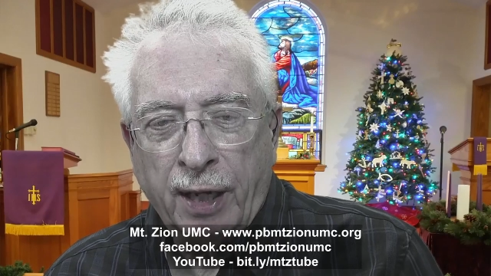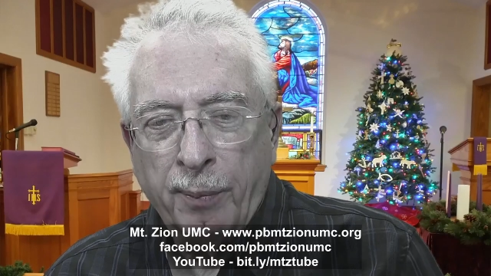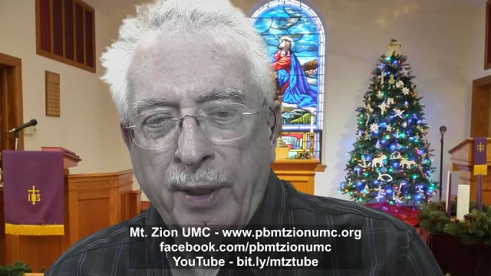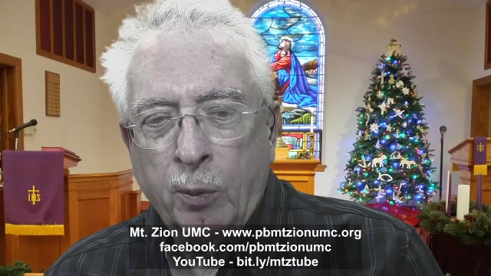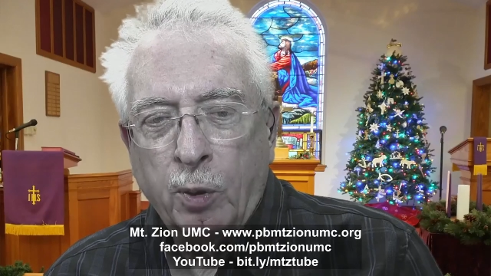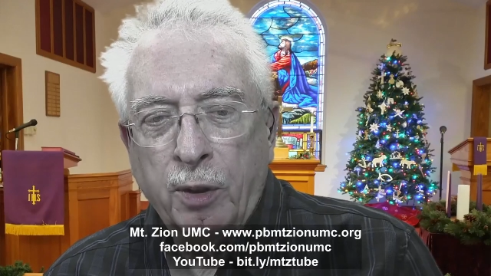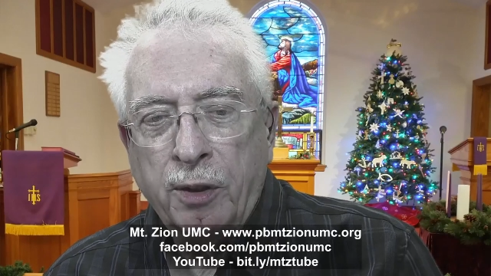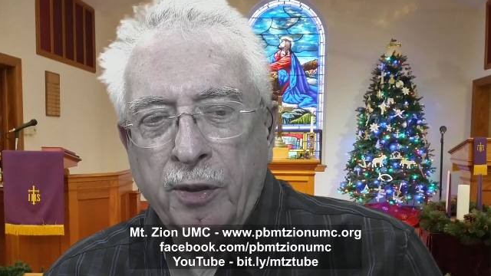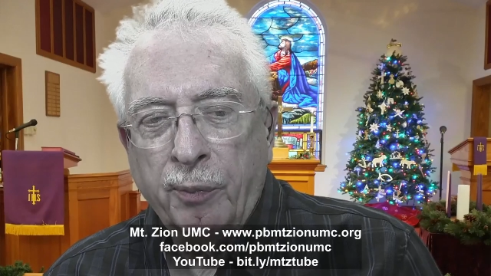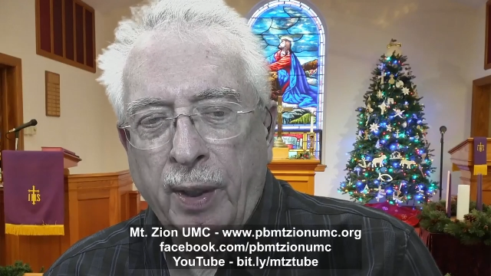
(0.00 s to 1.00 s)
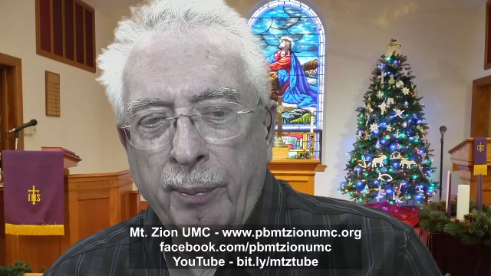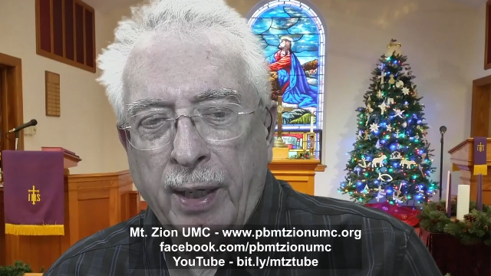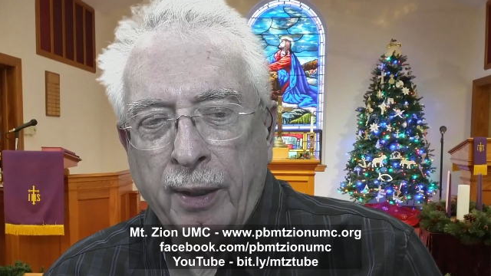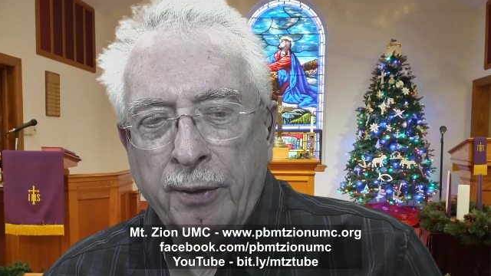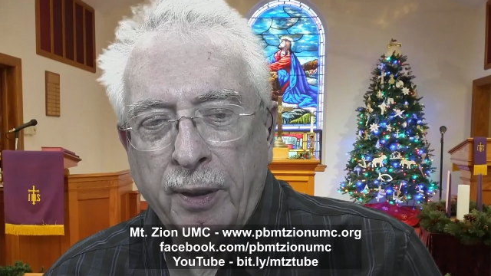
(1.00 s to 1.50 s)
"Now may the words of my
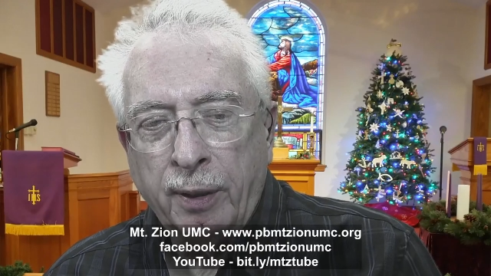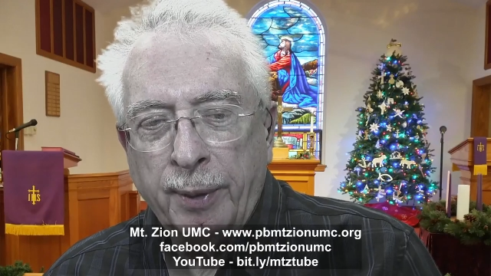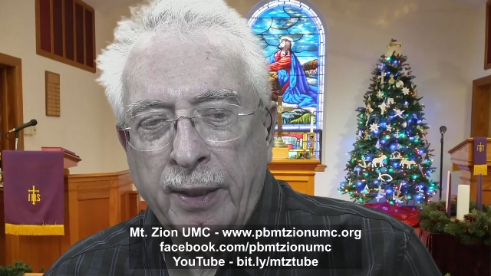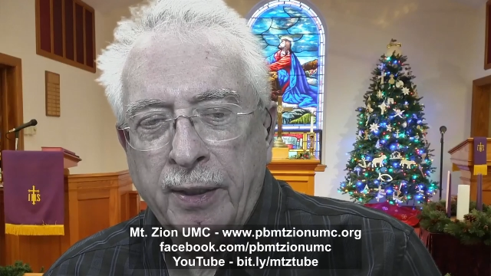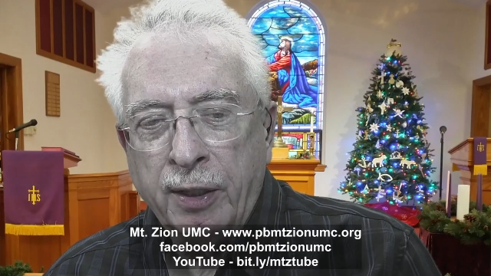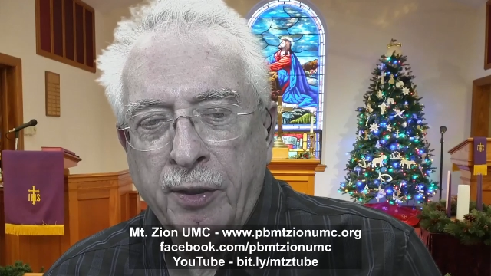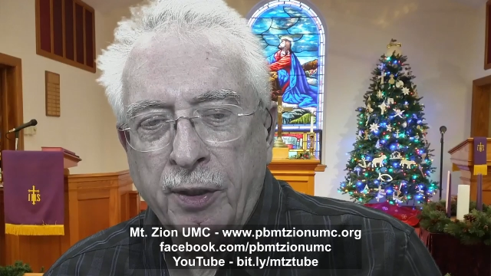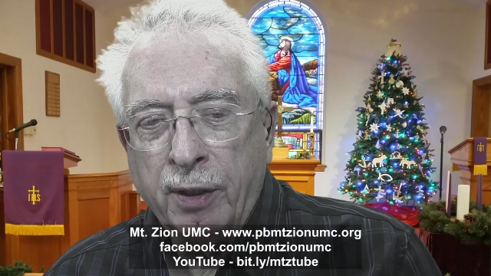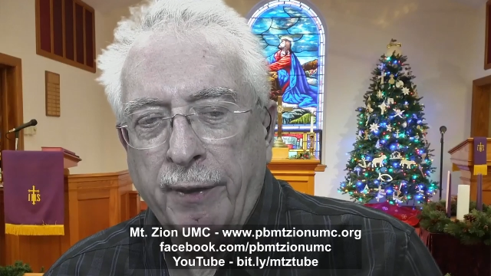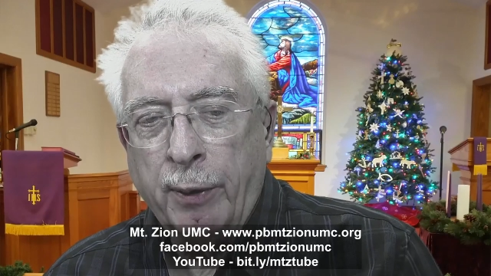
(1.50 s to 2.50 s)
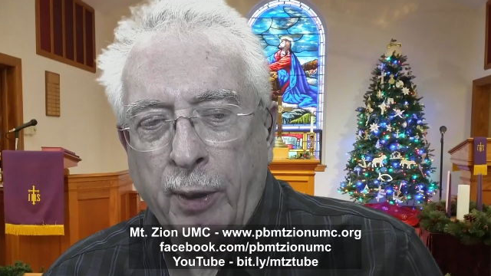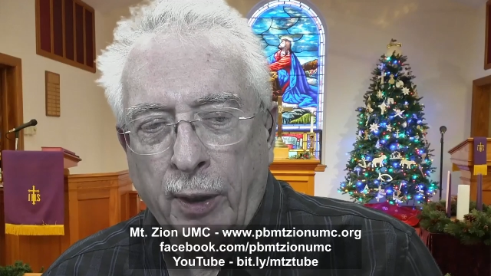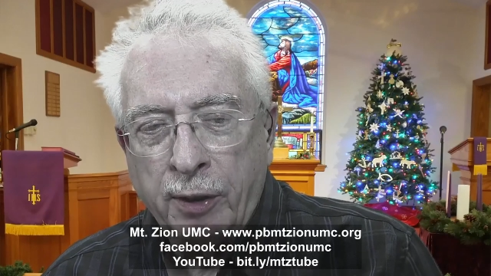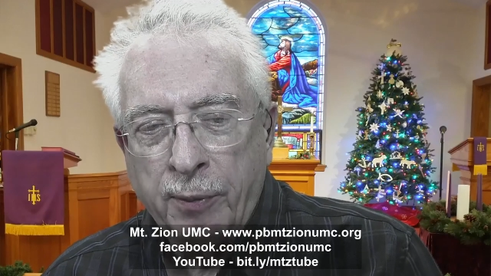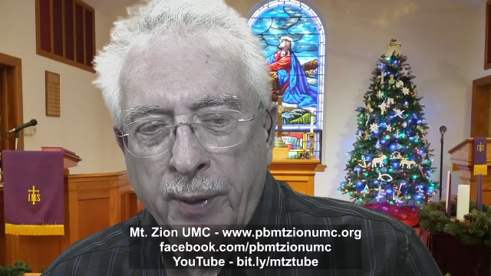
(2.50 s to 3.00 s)
mouth and the meditations of our
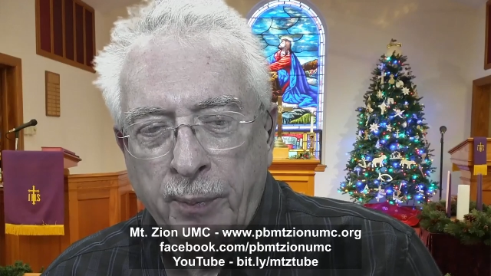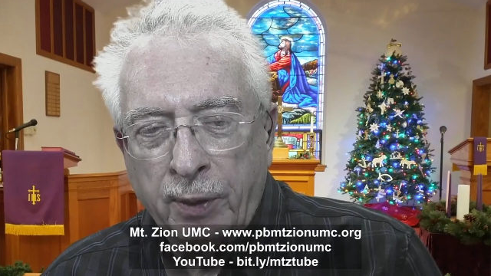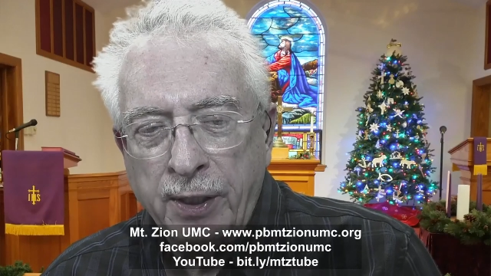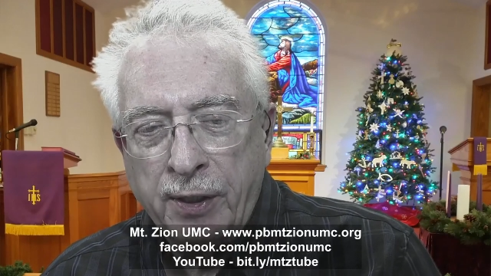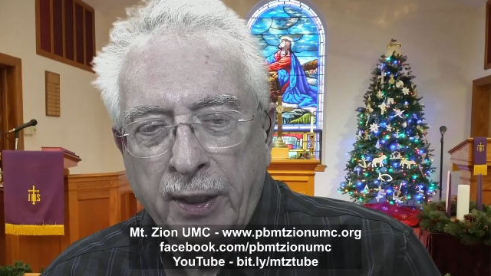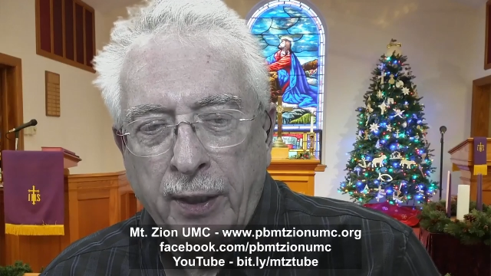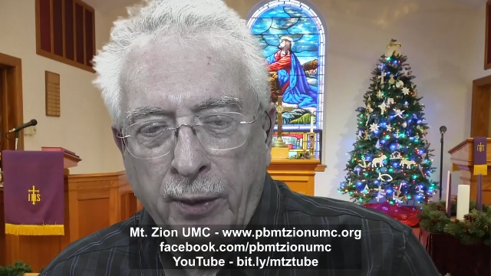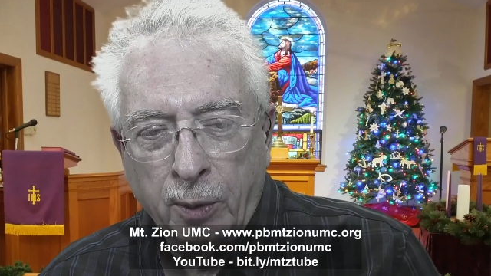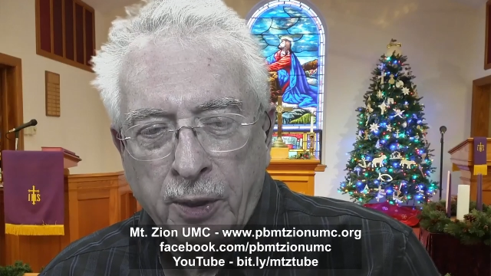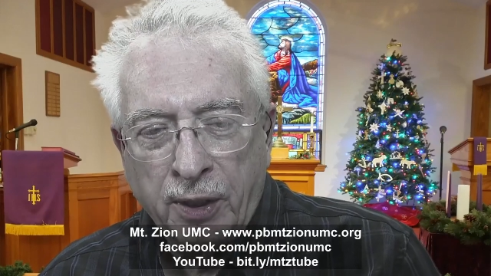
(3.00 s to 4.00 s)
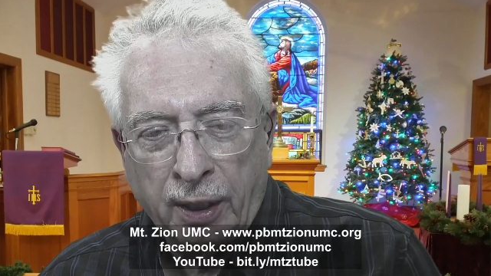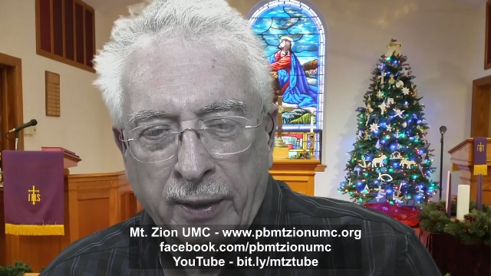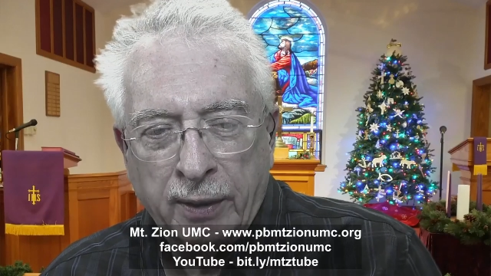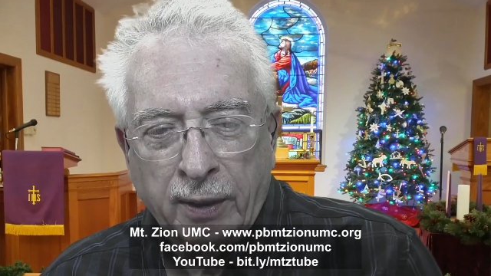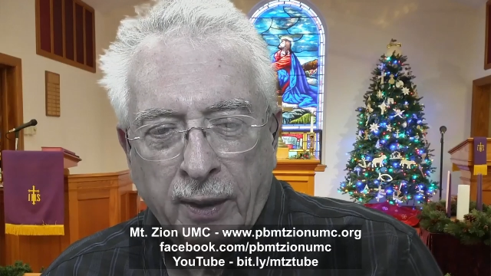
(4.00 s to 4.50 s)
hearts be pleasing in your
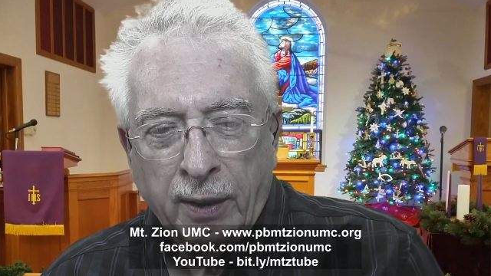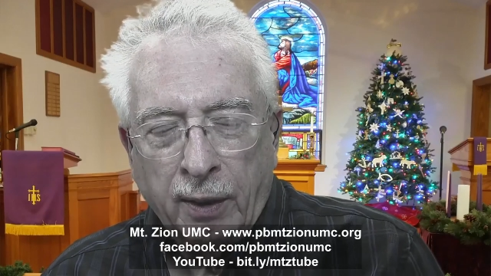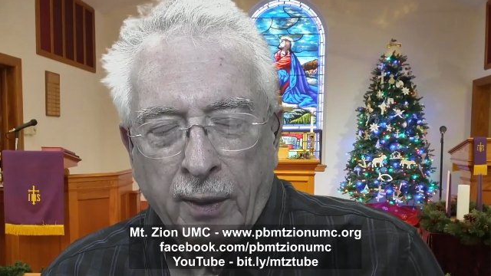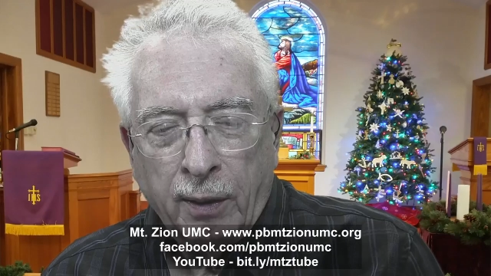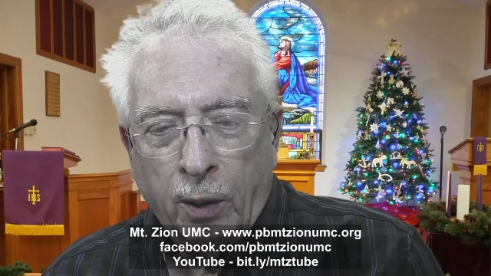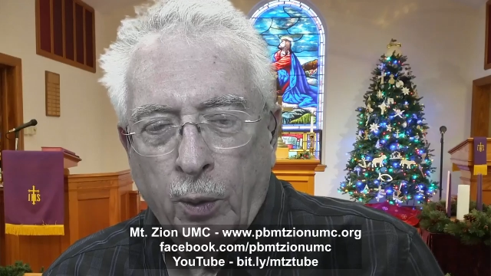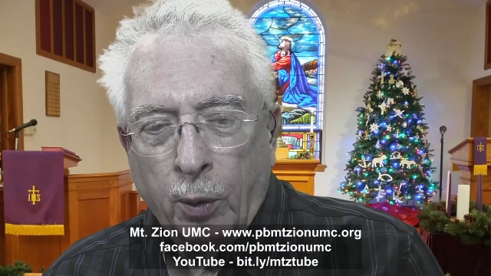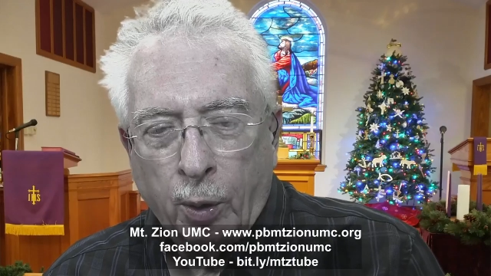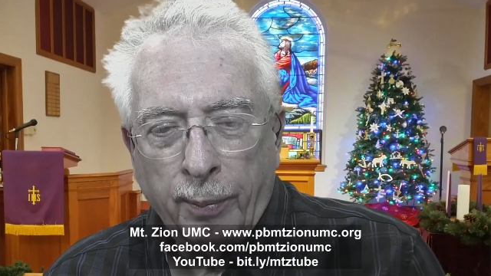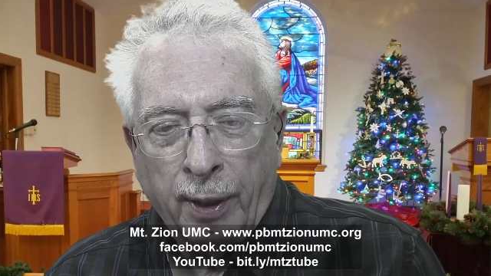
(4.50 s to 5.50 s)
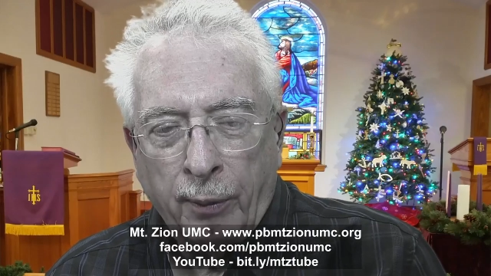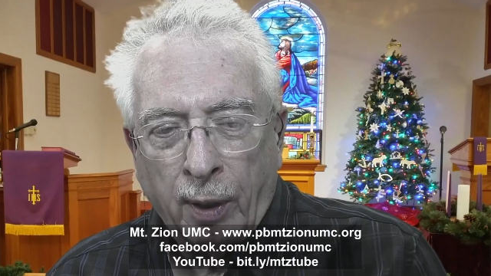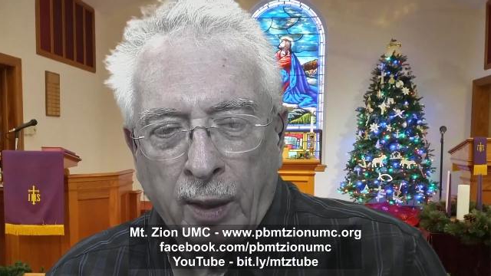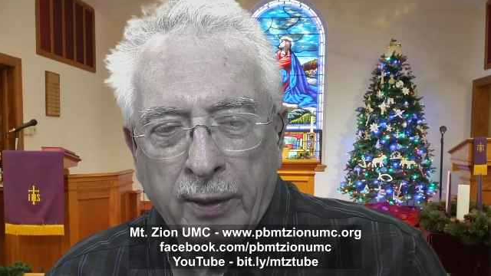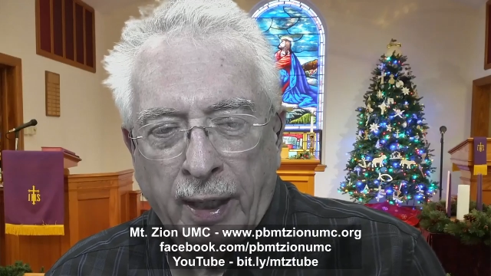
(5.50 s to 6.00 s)
sight, O Lord, my
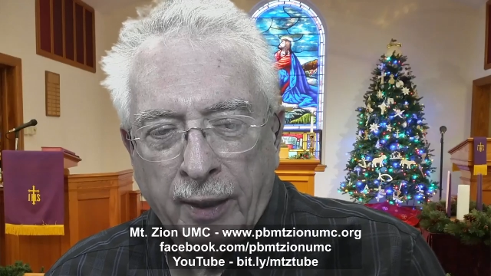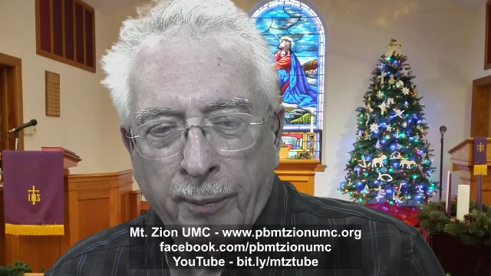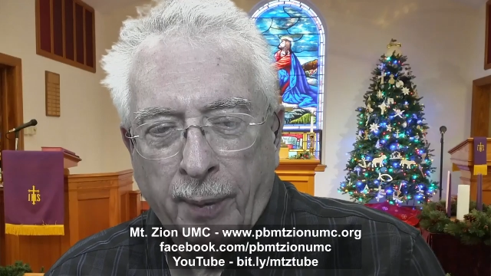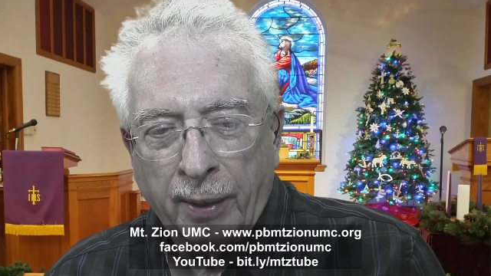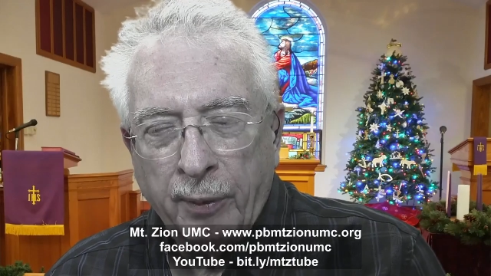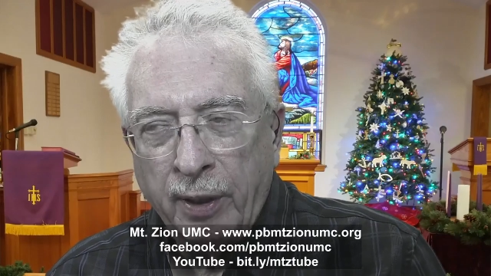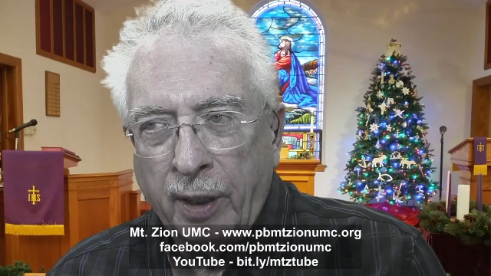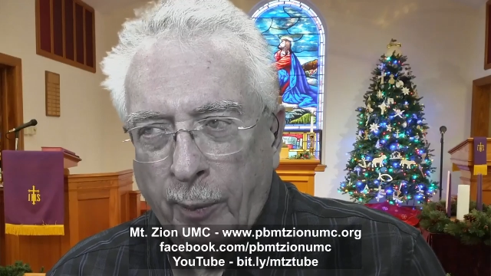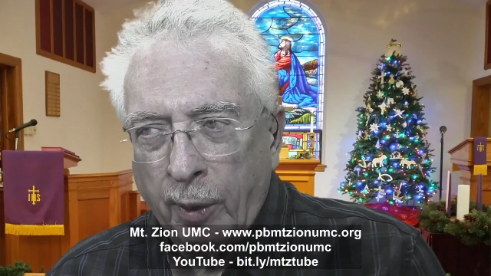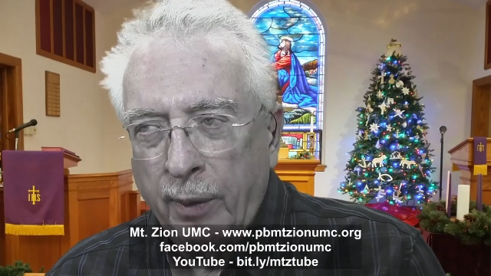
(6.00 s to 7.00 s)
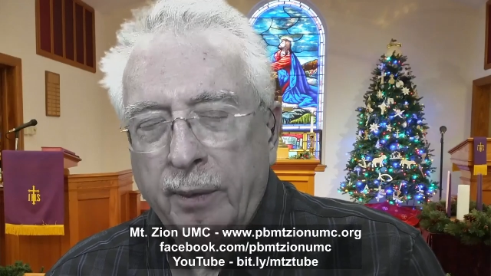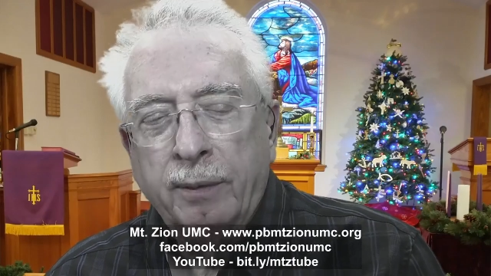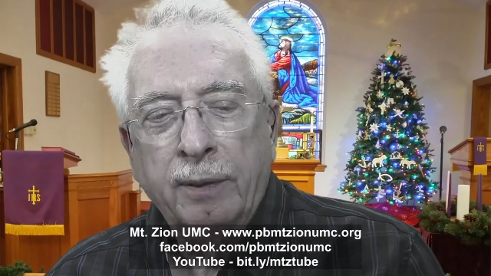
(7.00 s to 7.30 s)
rock and my redeemer.